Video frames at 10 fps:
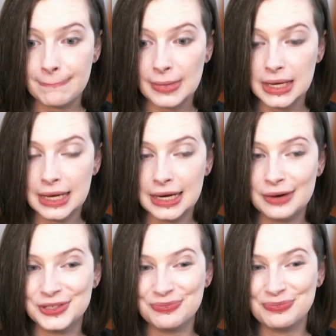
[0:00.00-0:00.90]

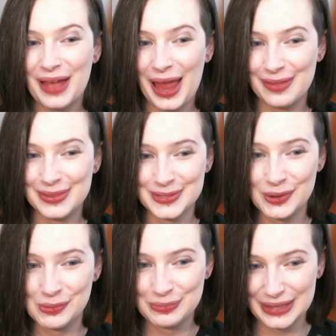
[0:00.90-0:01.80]
I had this
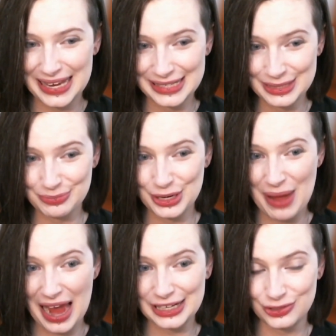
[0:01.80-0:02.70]
whole planned
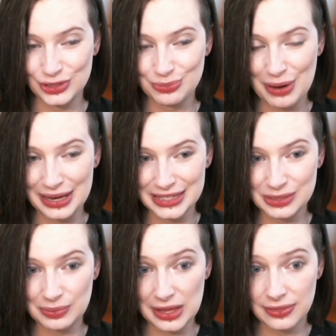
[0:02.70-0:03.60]
prepackaged
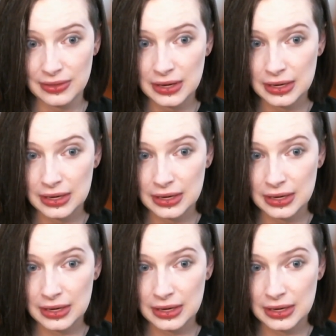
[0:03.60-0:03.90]
response with,